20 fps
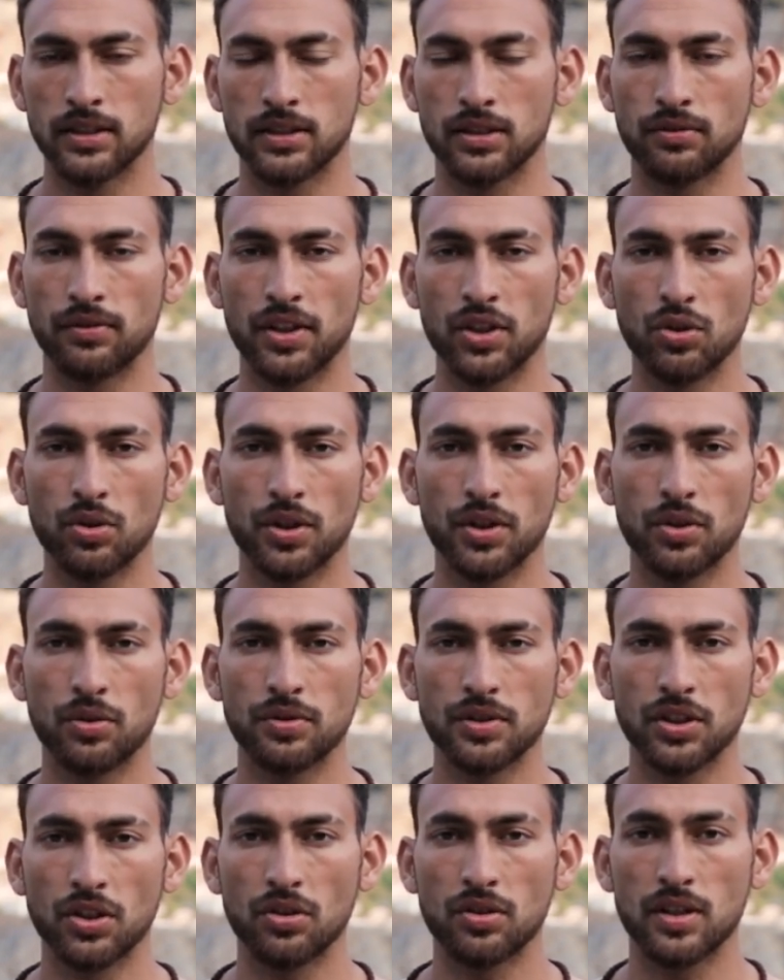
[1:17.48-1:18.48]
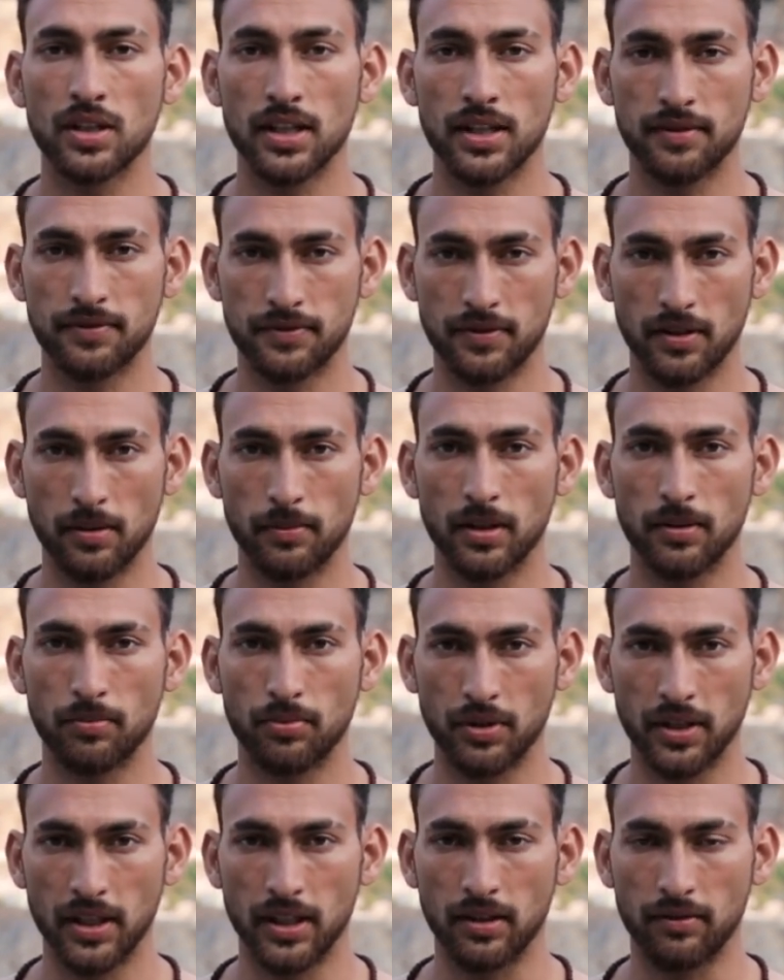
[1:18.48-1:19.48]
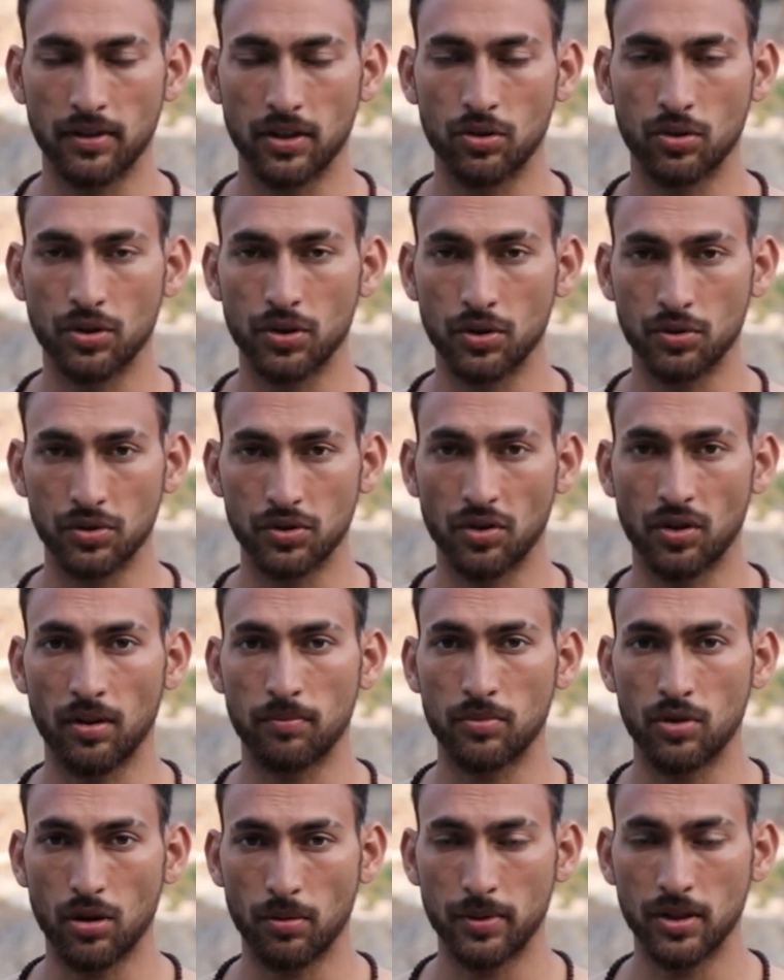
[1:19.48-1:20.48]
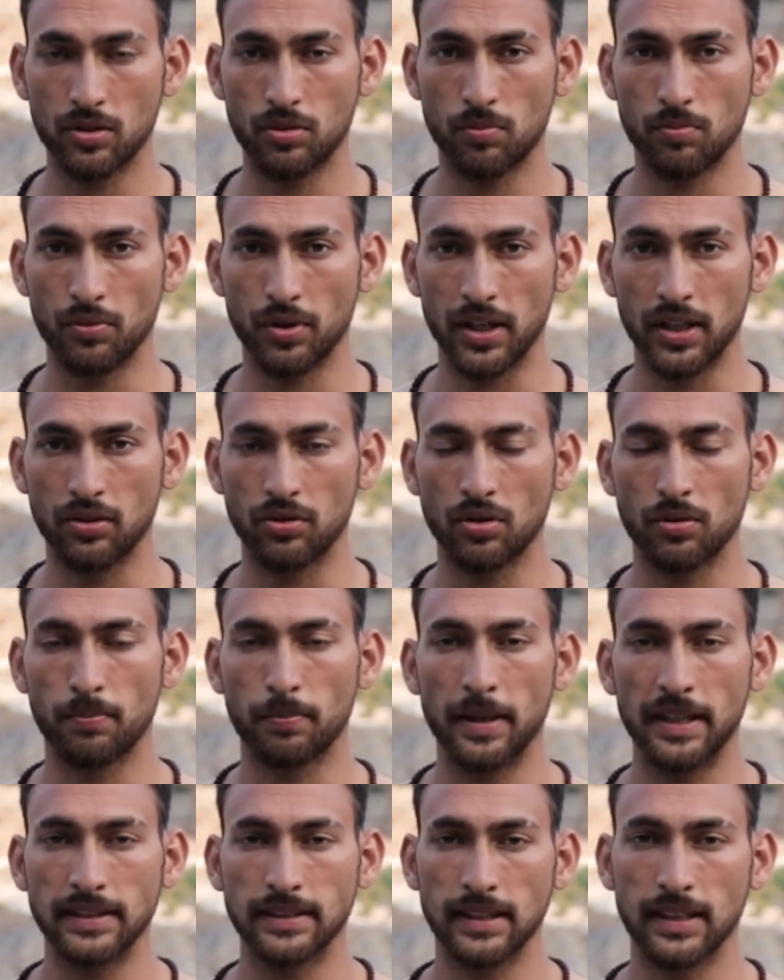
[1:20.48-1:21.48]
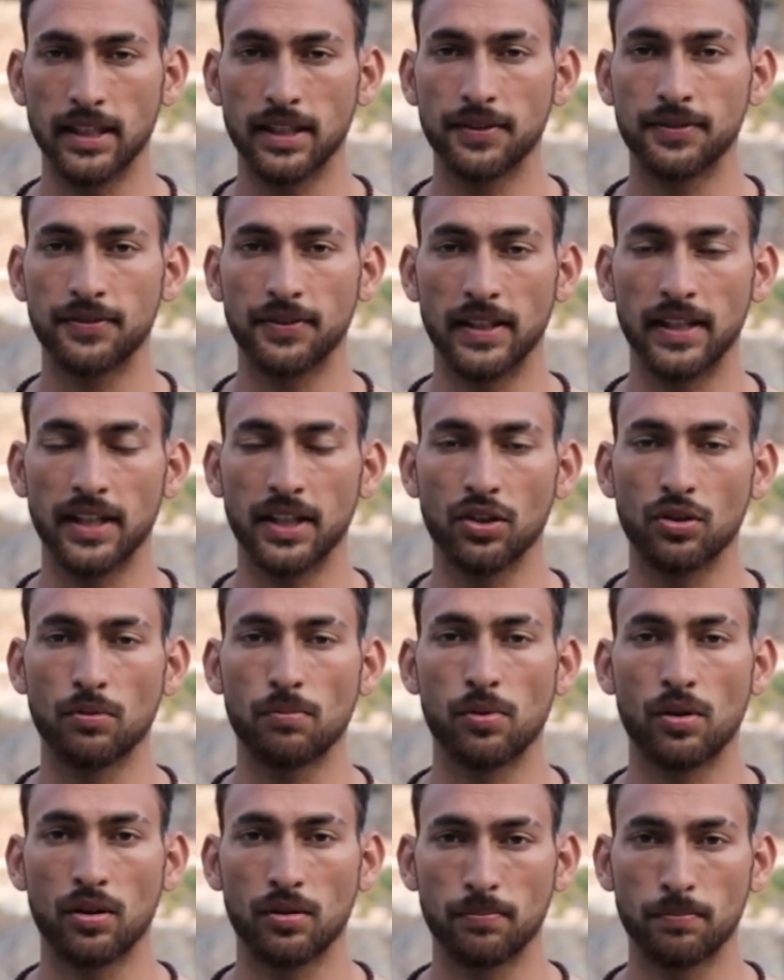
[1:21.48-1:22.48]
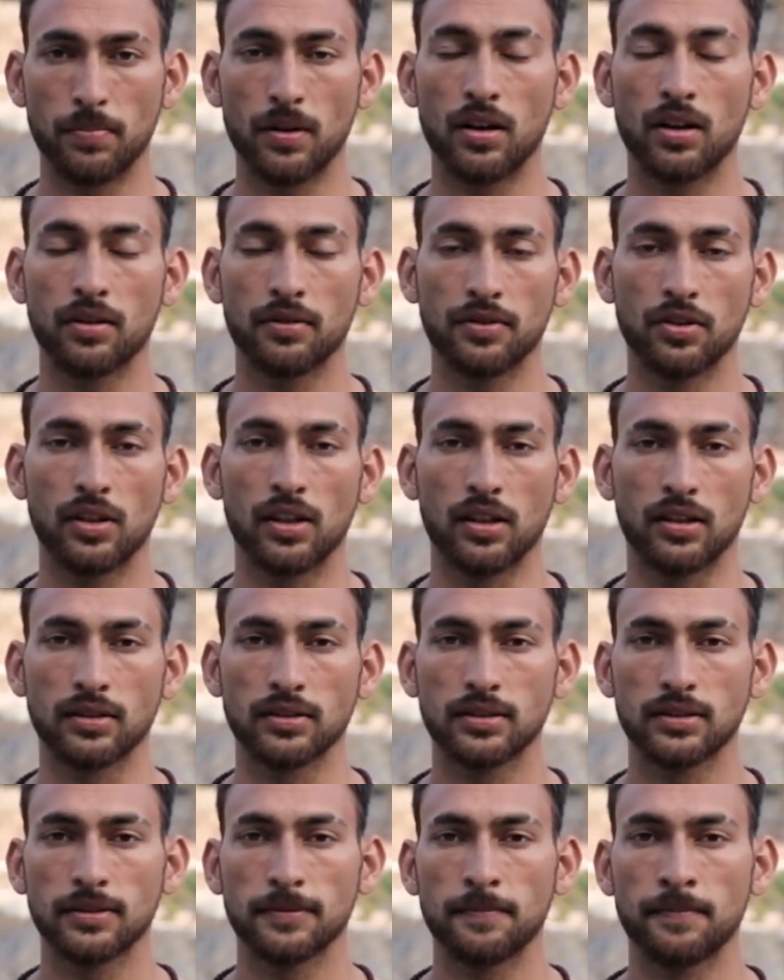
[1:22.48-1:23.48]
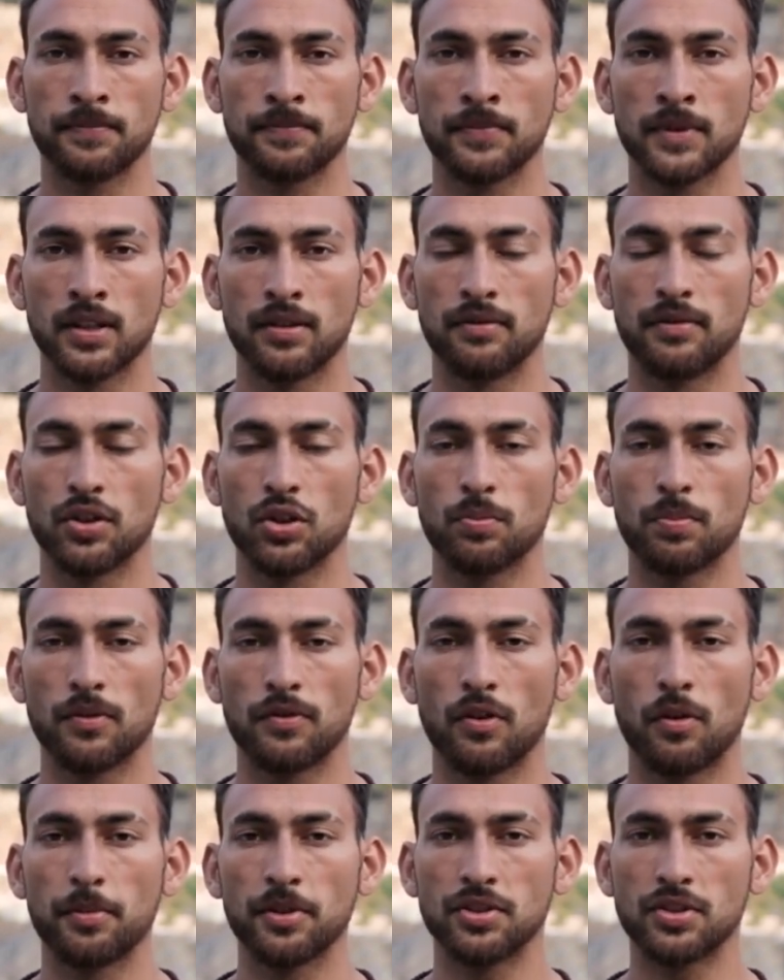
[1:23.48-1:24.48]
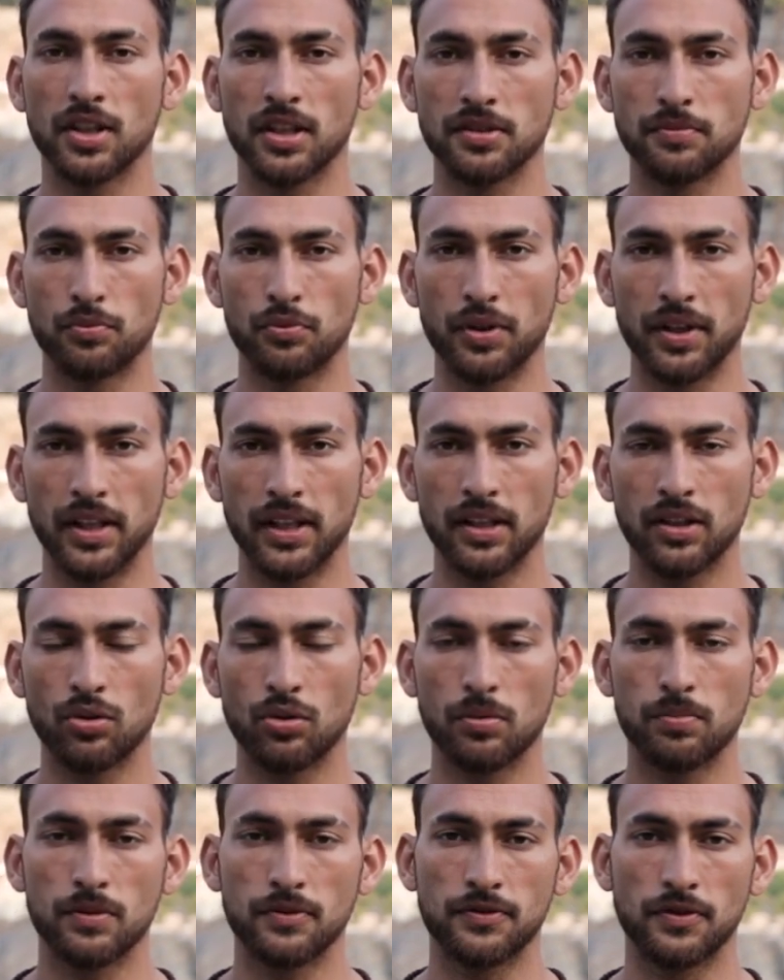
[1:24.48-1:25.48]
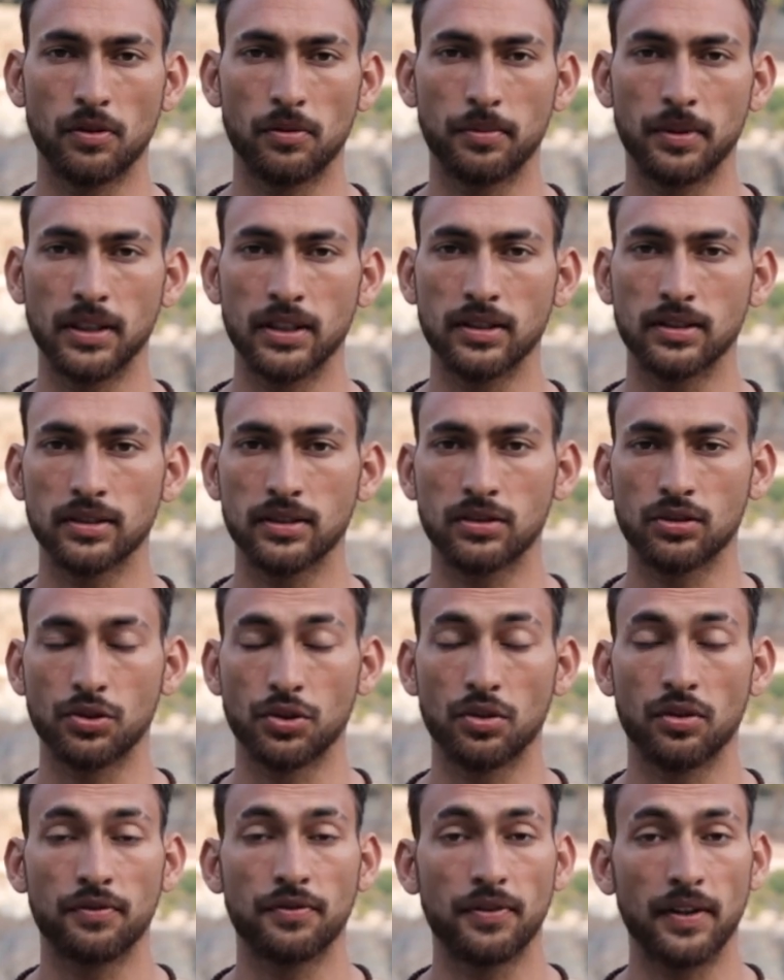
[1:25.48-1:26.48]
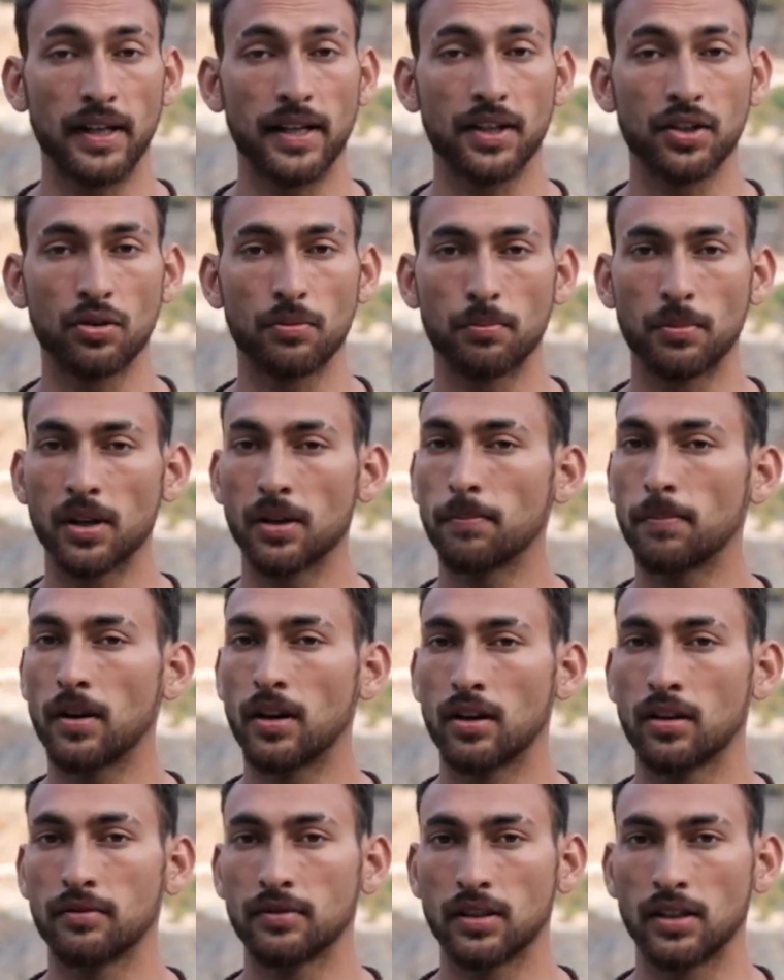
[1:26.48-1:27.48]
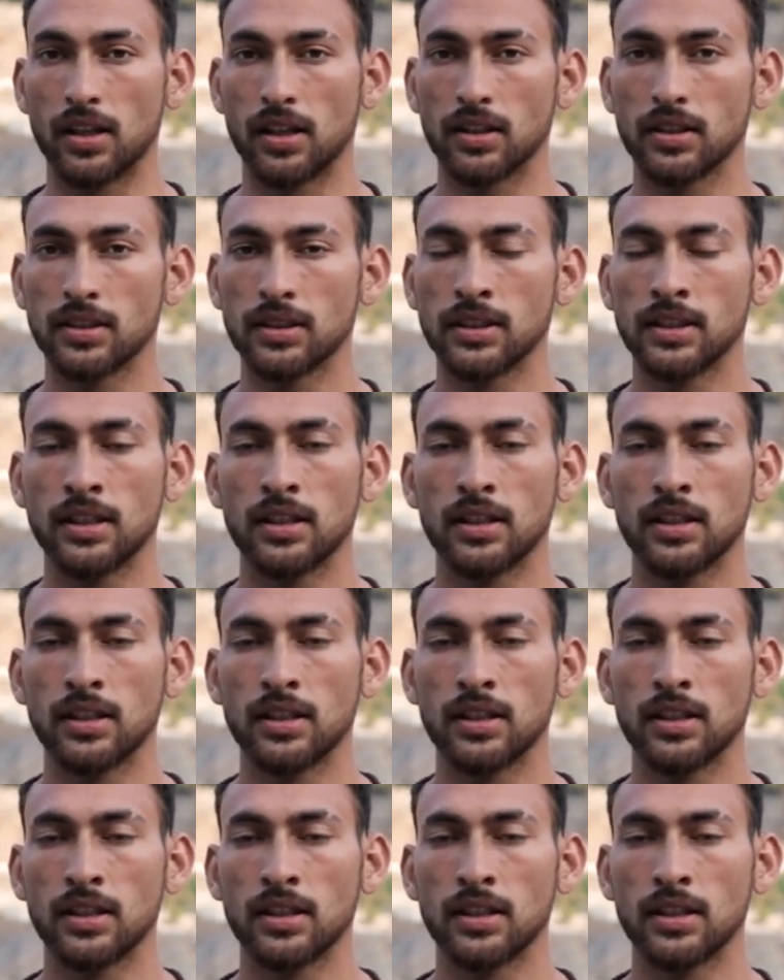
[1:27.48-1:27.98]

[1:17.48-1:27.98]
So when you are using your diaphragmic breathing, when you are using your abdomen to breathe, you are basically filling your bottom part of your lungs. When you're performing chest breathing, you are filling your mid part of the lung.